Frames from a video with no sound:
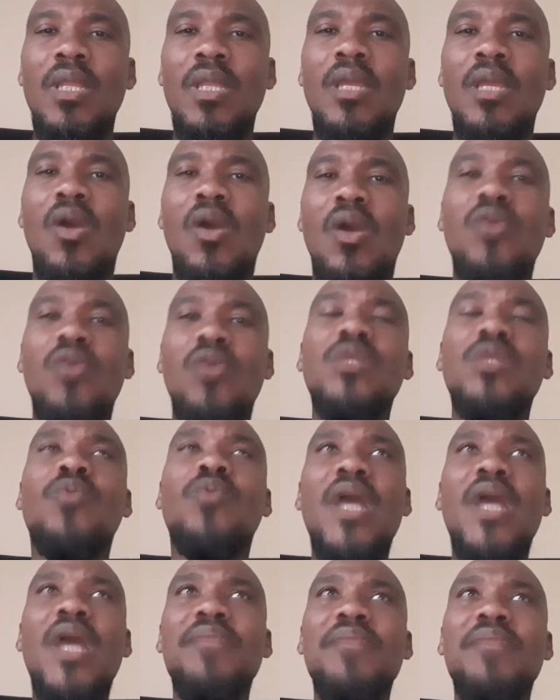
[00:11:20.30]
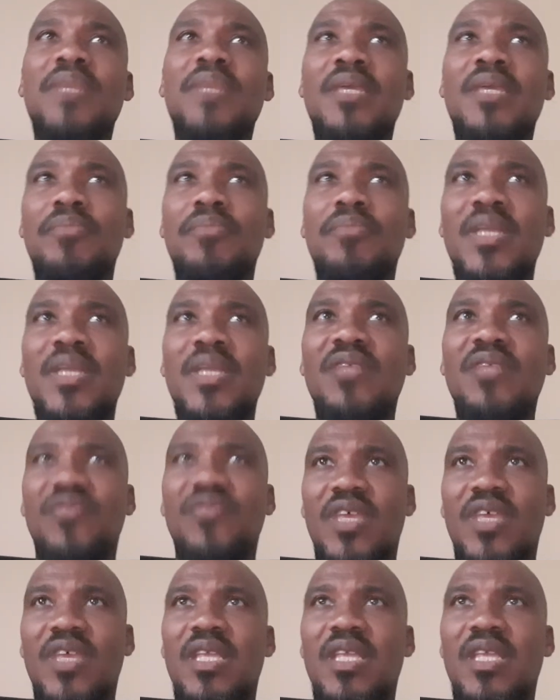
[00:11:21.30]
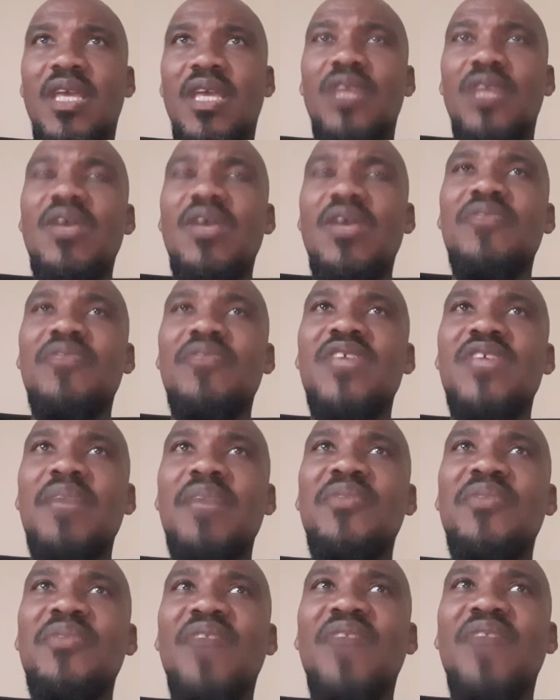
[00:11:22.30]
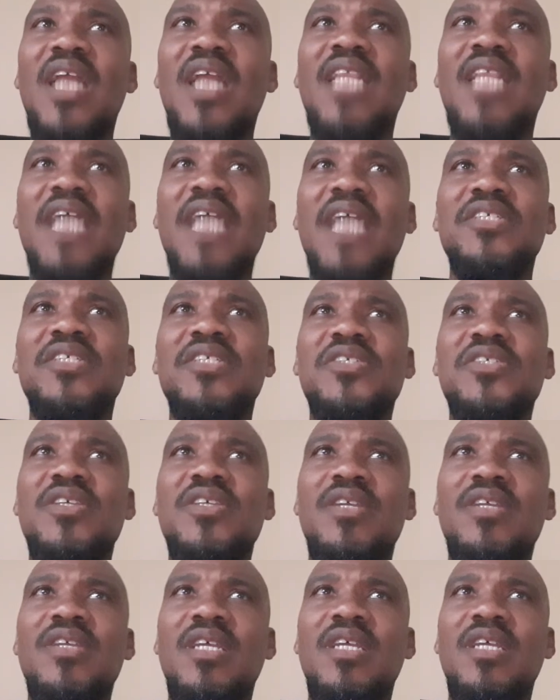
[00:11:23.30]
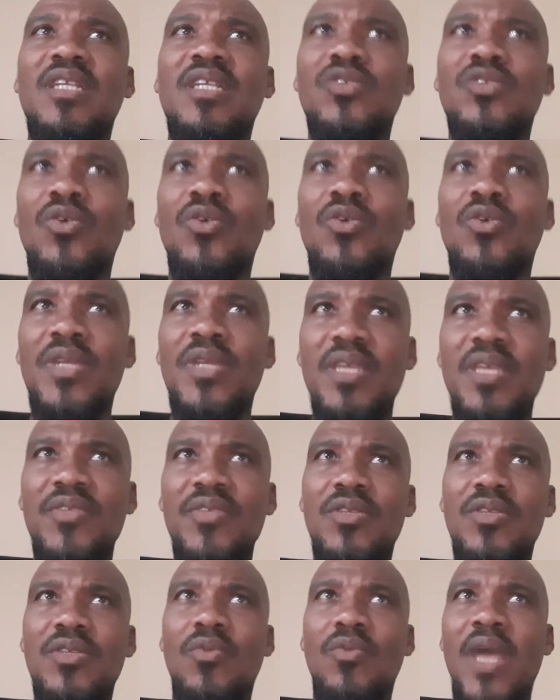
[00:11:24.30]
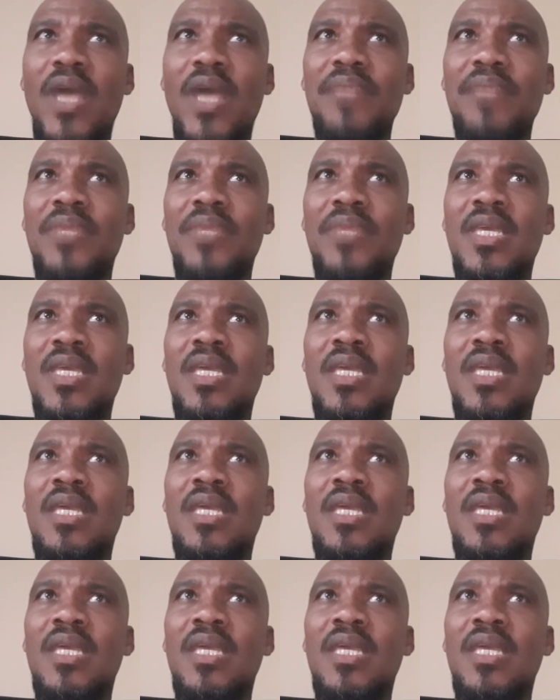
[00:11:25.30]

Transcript: Only white men benefit. You have 75 licenses here in Illinois given to white men,